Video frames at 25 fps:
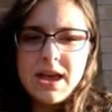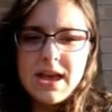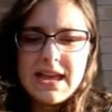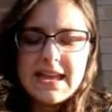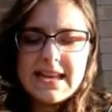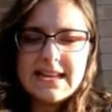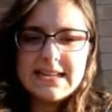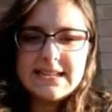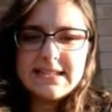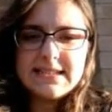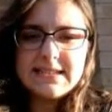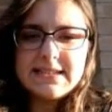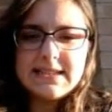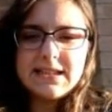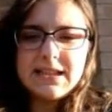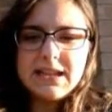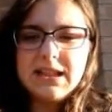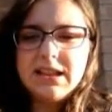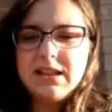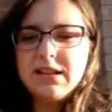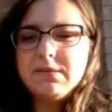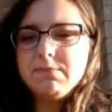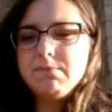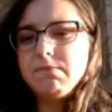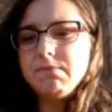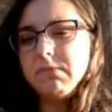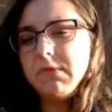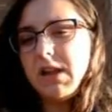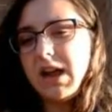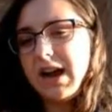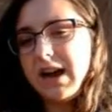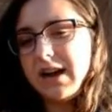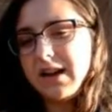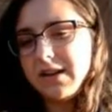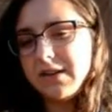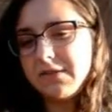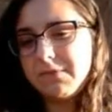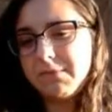is the
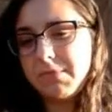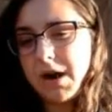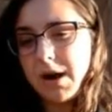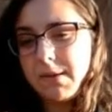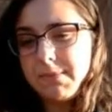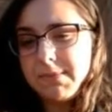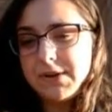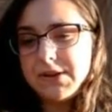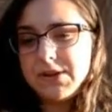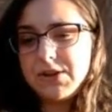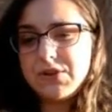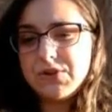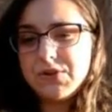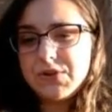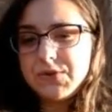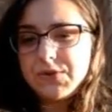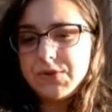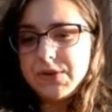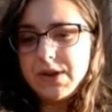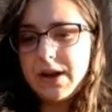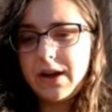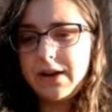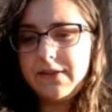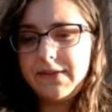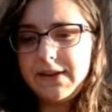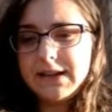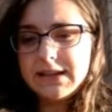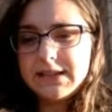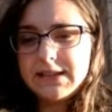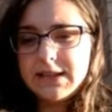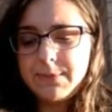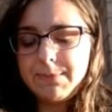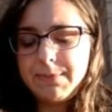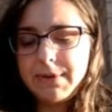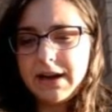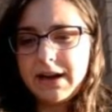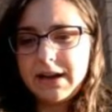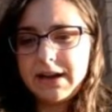lack of proper use of
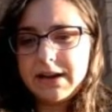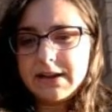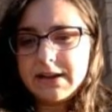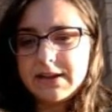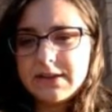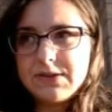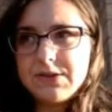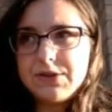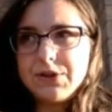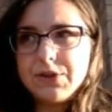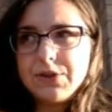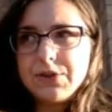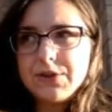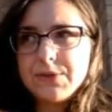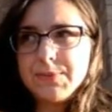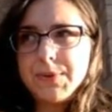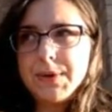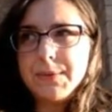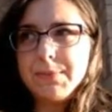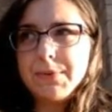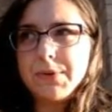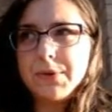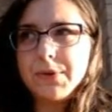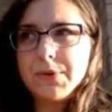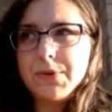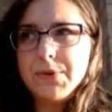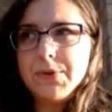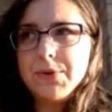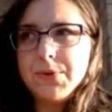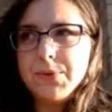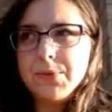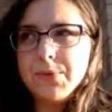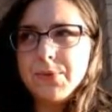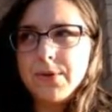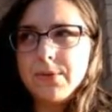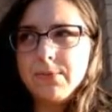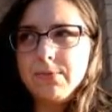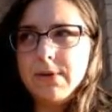antibiotics. There's people
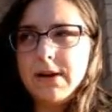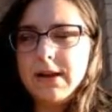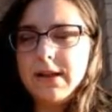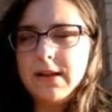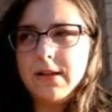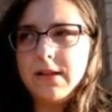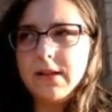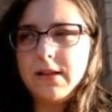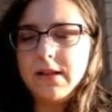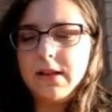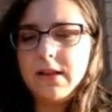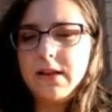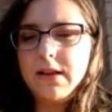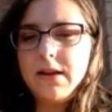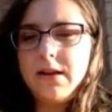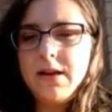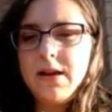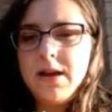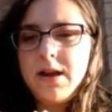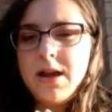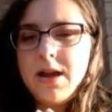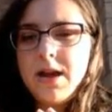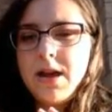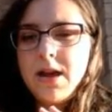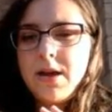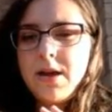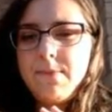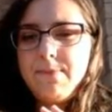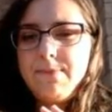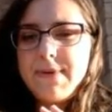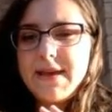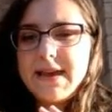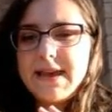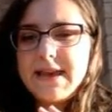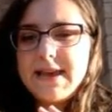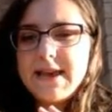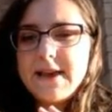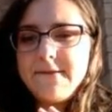who will
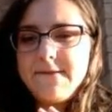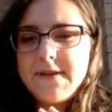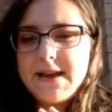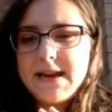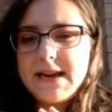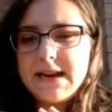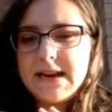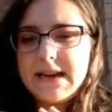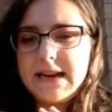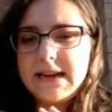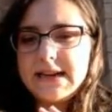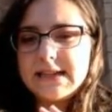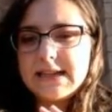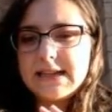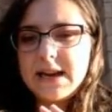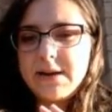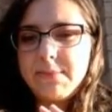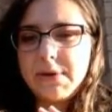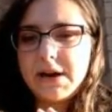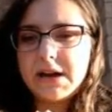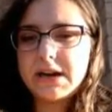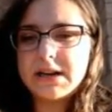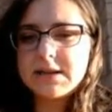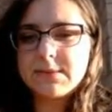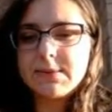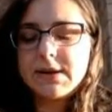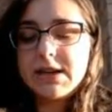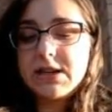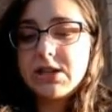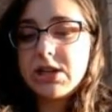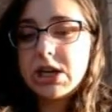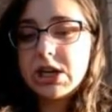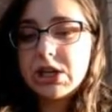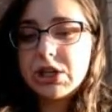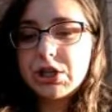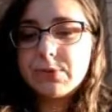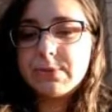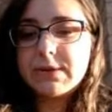be given antibiotics by a
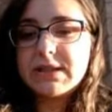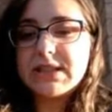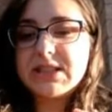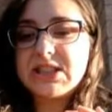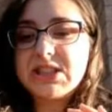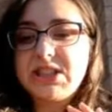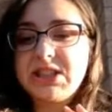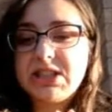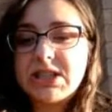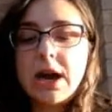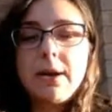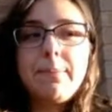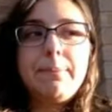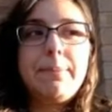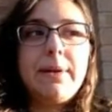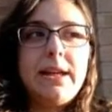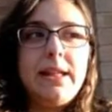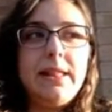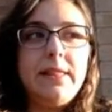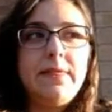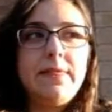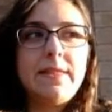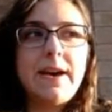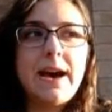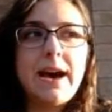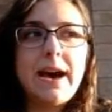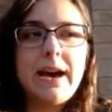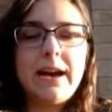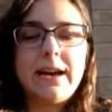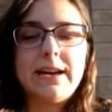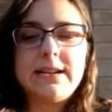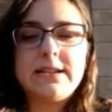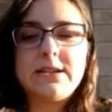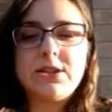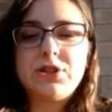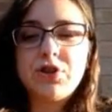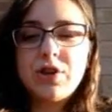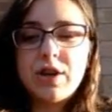doctor, but stopping
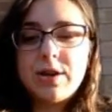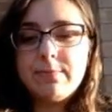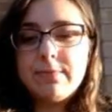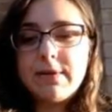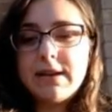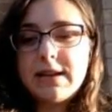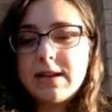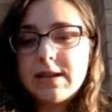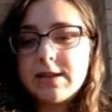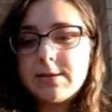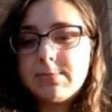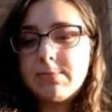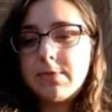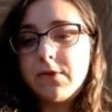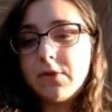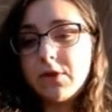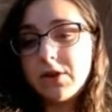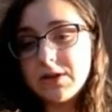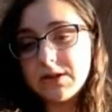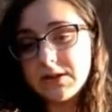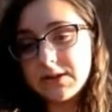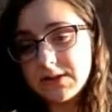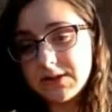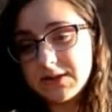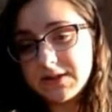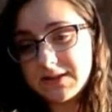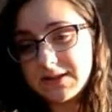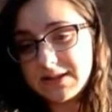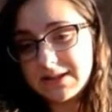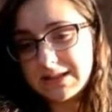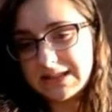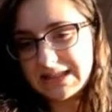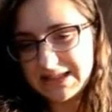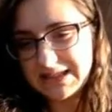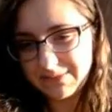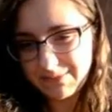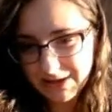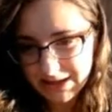that treatment before it's
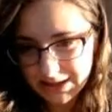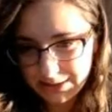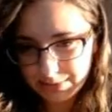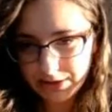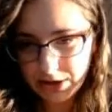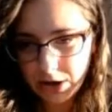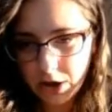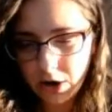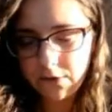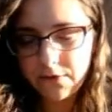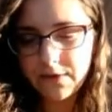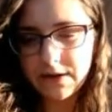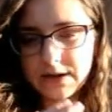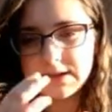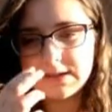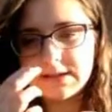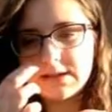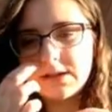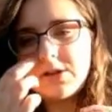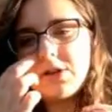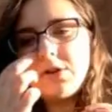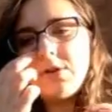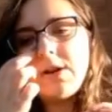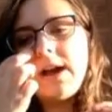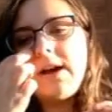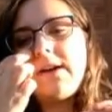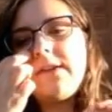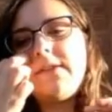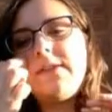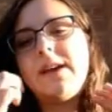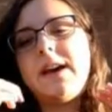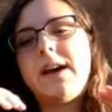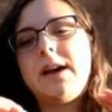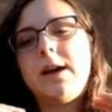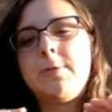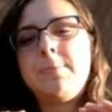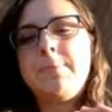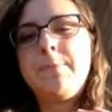meant to be over. So you have
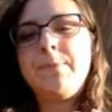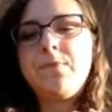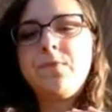that